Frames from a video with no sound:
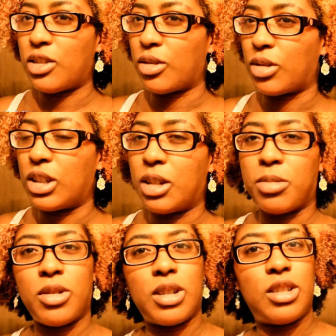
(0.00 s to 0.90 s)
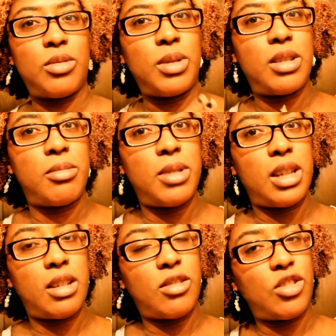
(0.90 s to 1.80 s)
so she kept talking sweet to
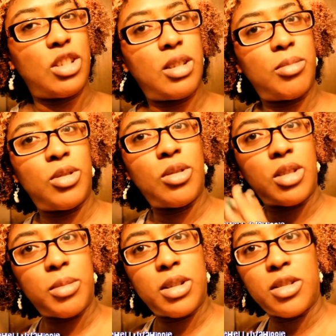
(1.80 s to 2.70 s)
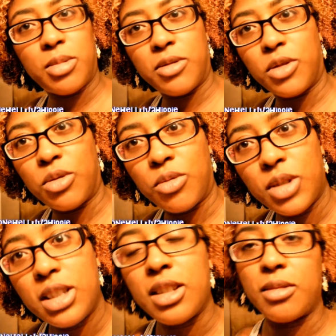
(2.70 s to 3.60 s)
me, and she kept dogging my husband for no
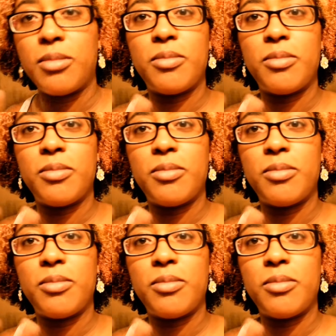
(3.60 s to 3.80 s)
reason.